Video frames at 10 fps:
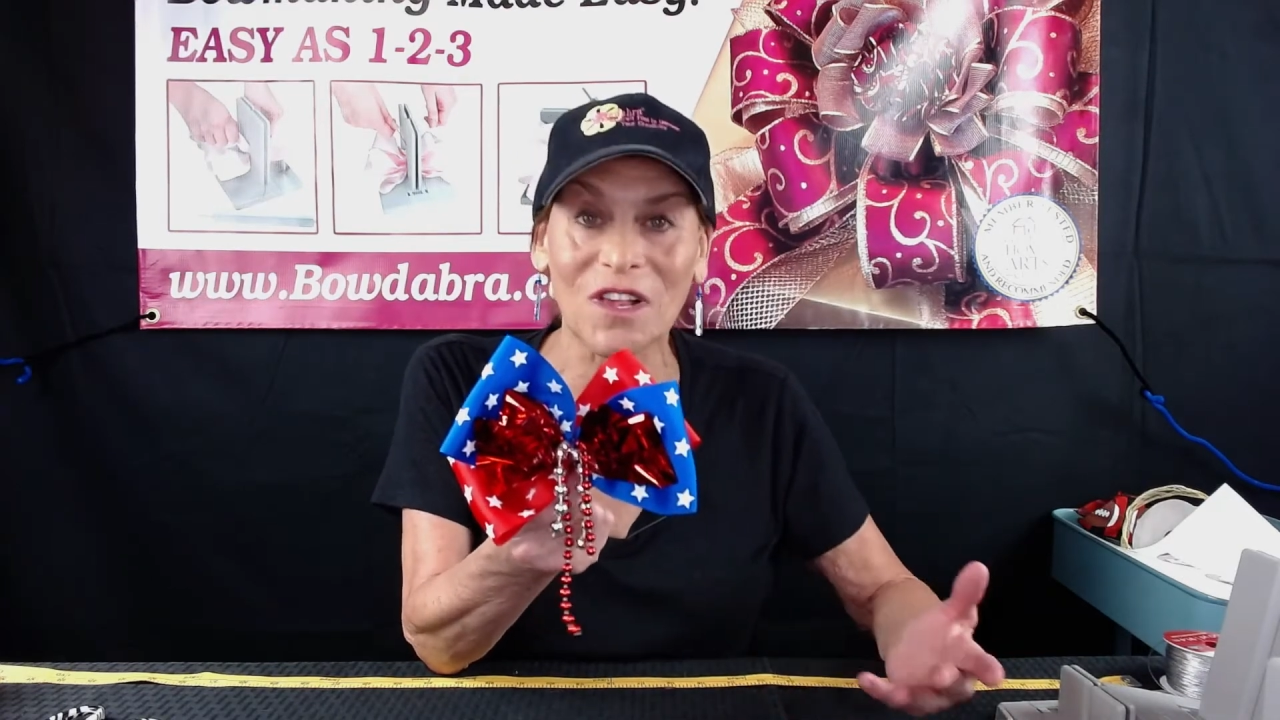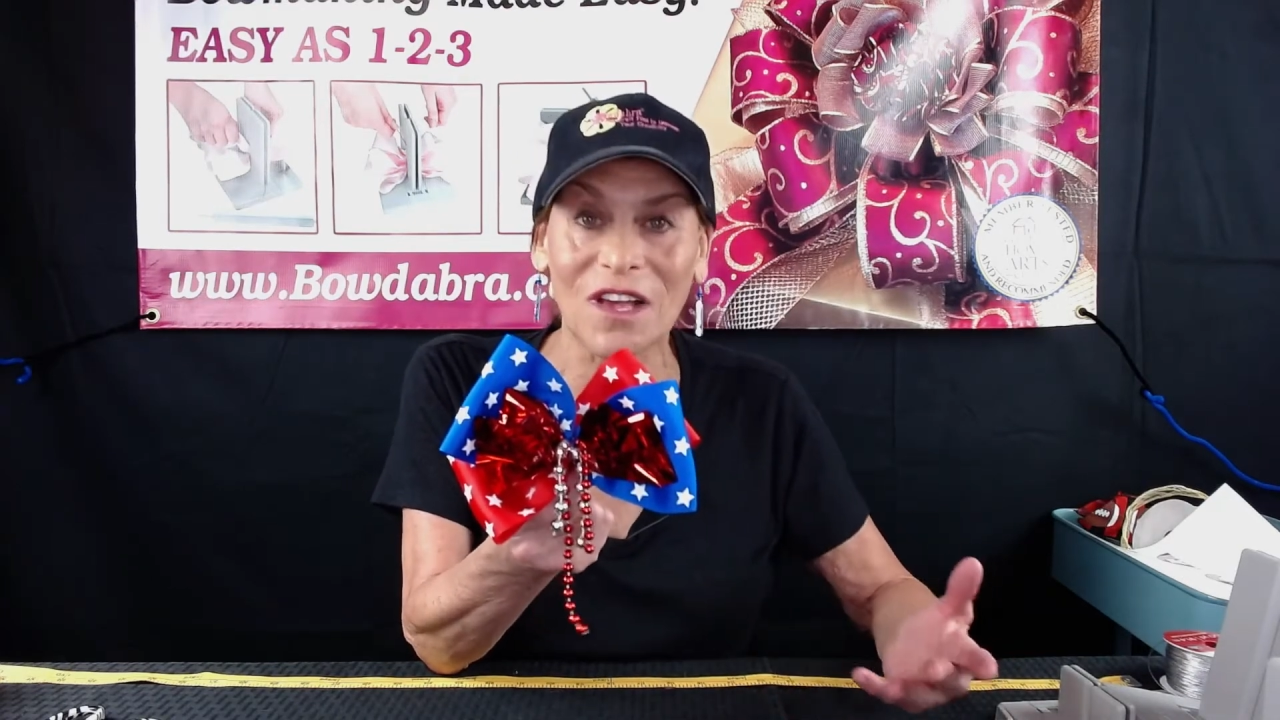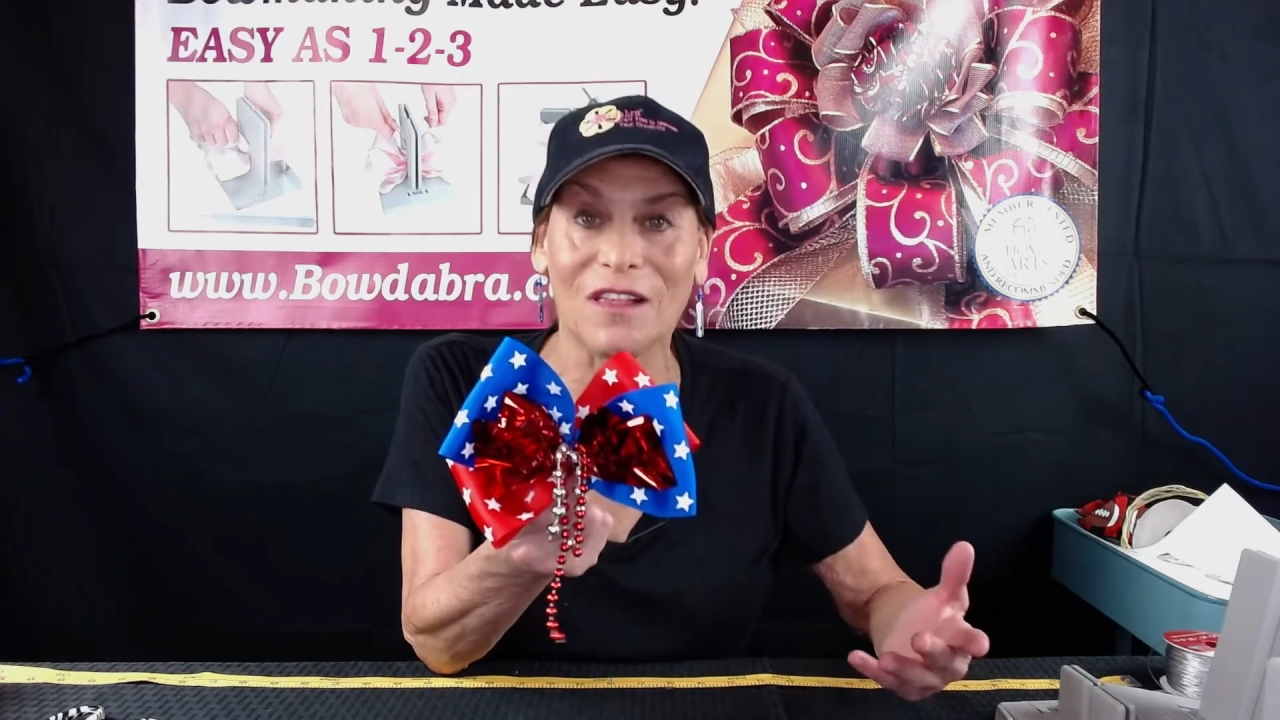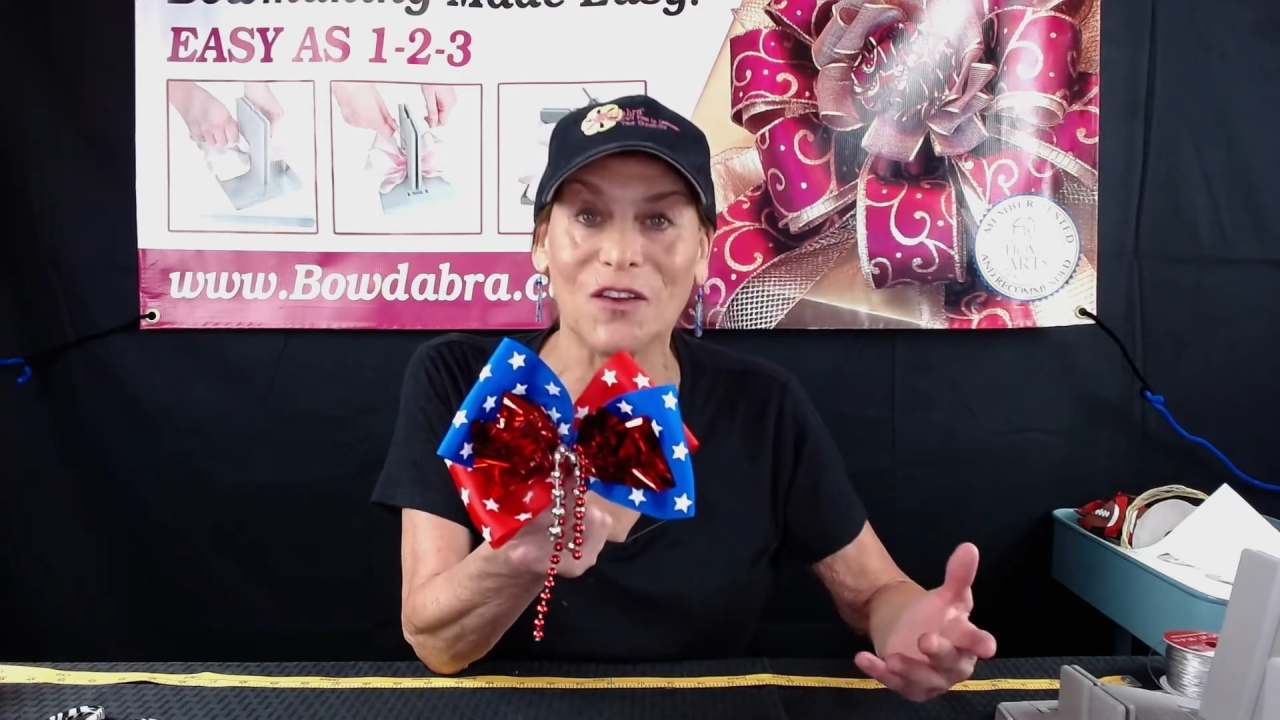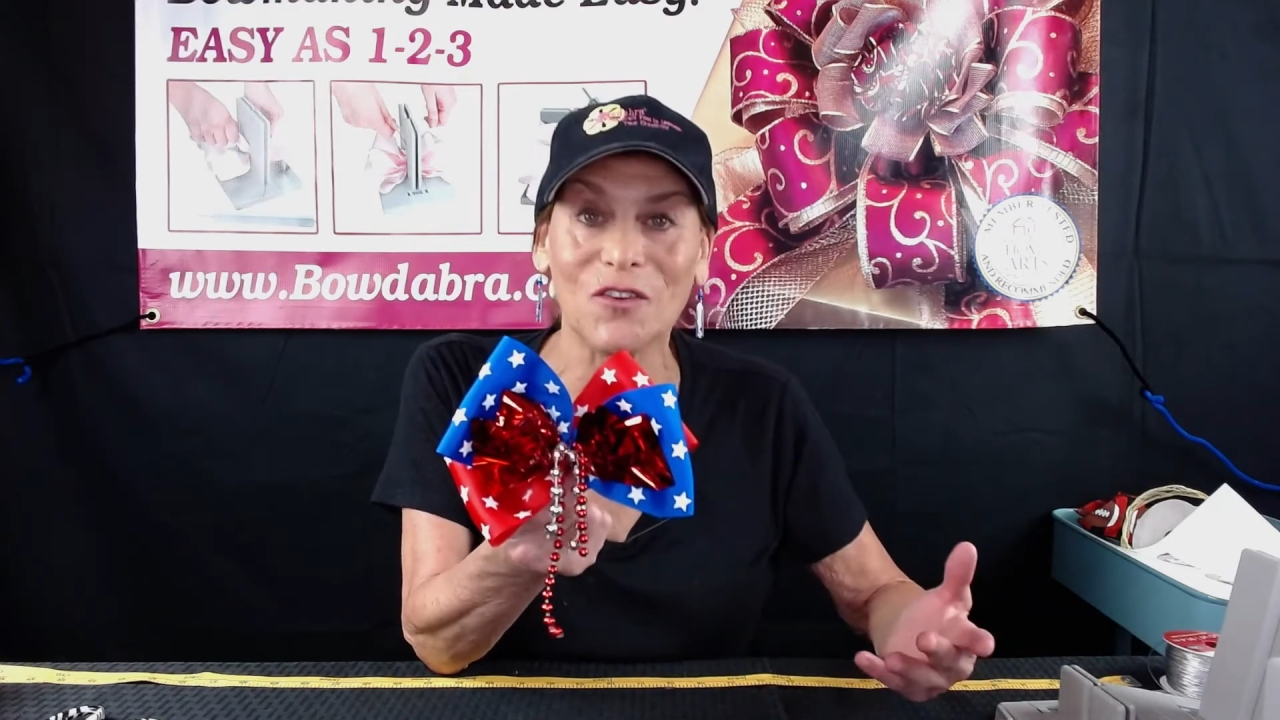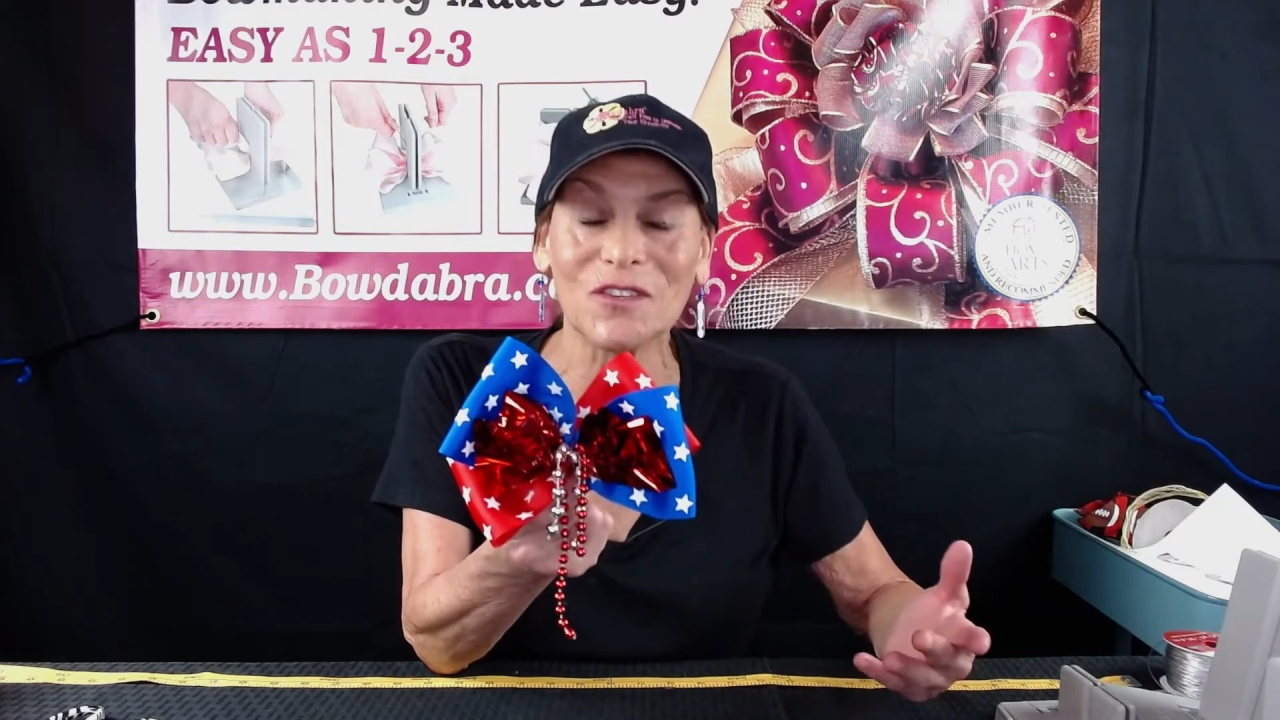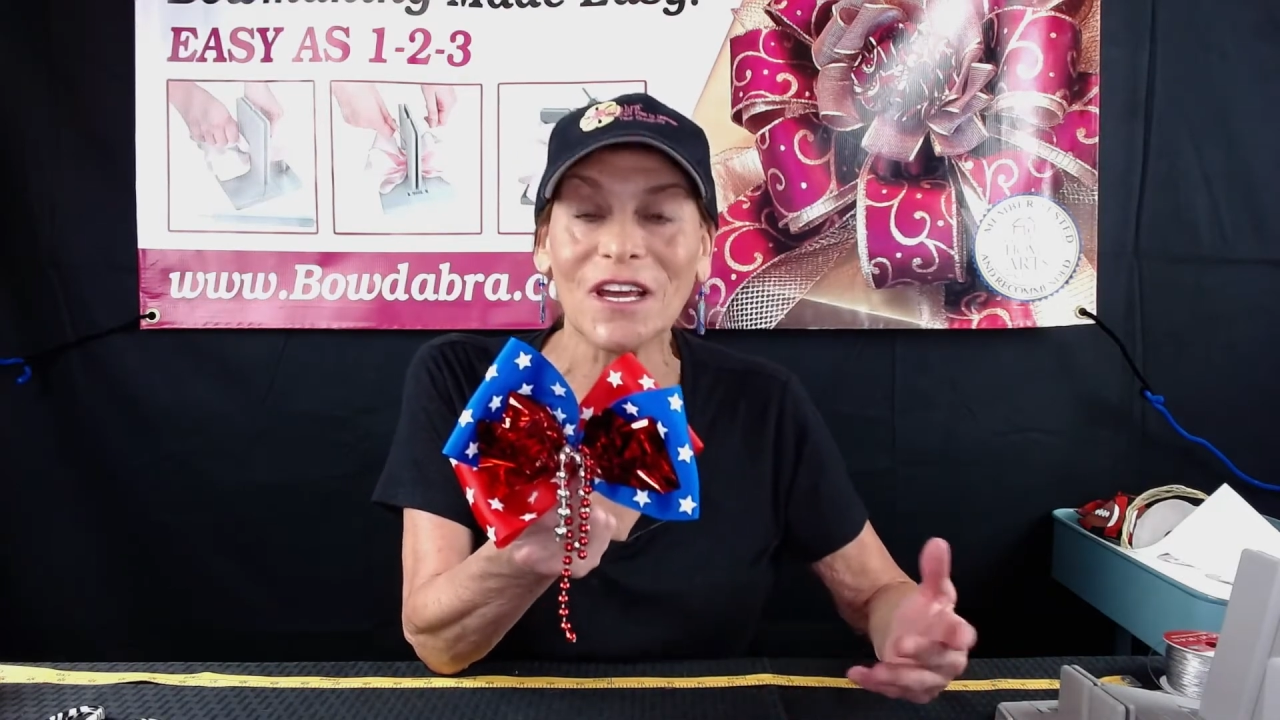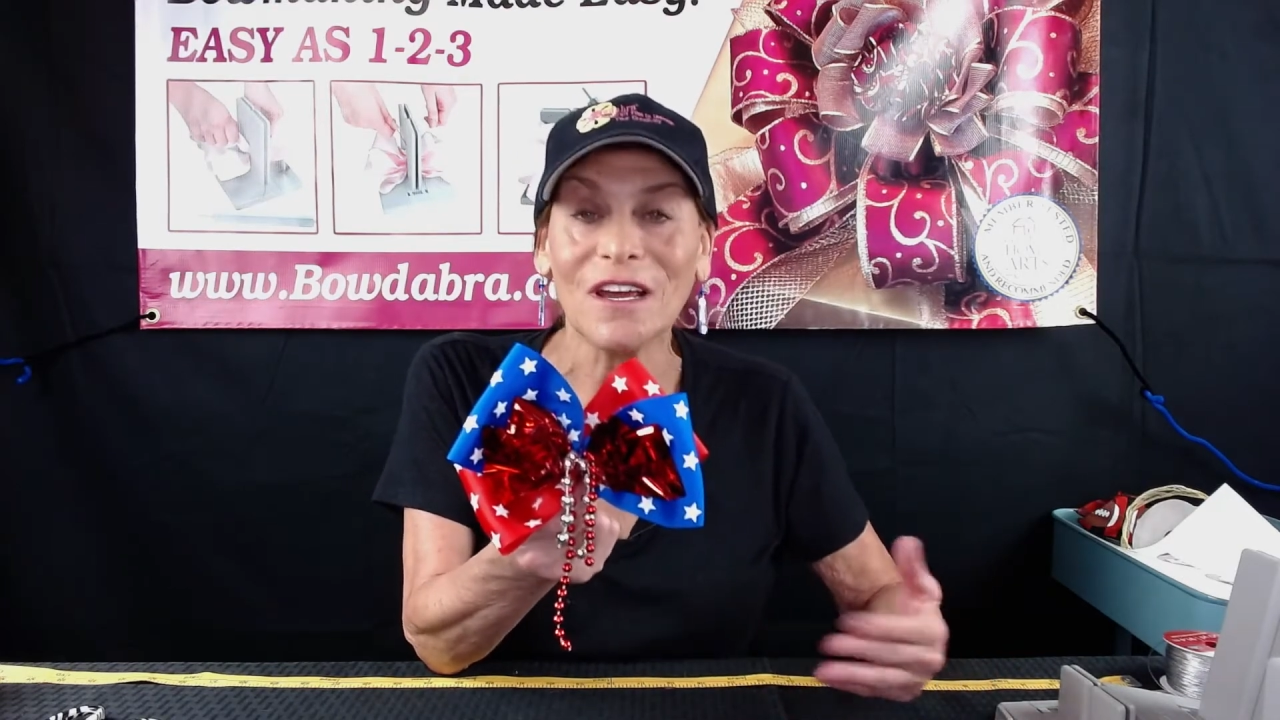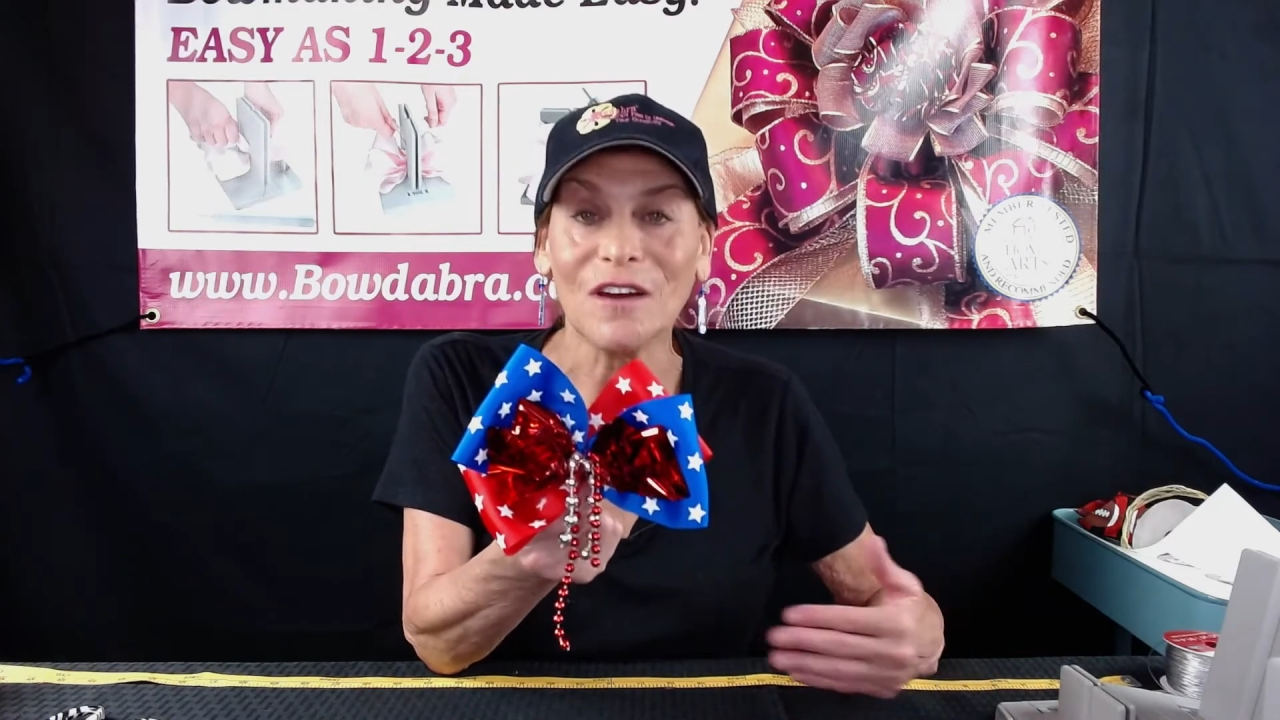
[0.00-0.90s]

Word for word: colors